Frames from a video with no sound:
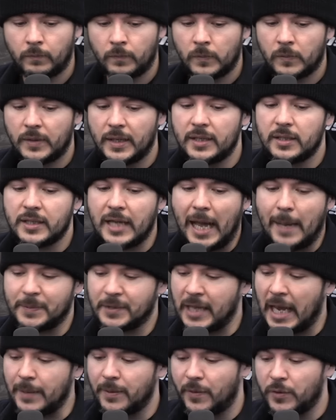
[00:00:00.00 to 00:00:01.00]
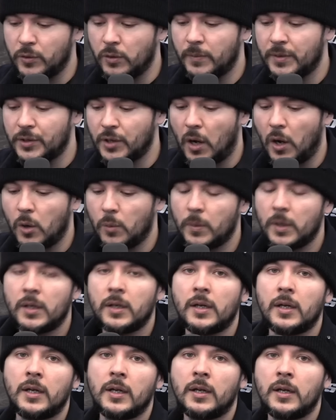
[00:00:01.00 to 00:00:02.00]
These cops came to this woman's home
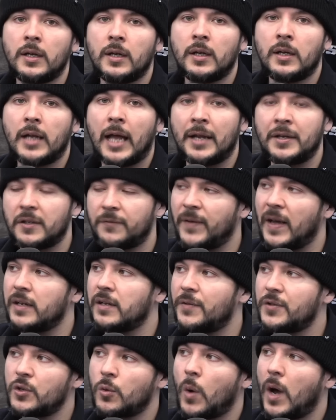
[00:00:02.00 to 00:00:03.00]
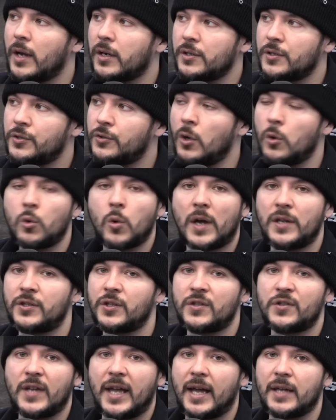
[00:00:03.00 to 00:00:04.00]
and defended the squatters, no
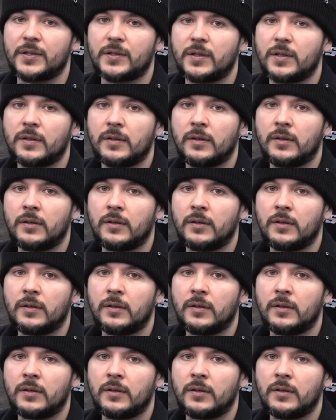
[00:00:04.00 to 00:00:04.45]
questions asked.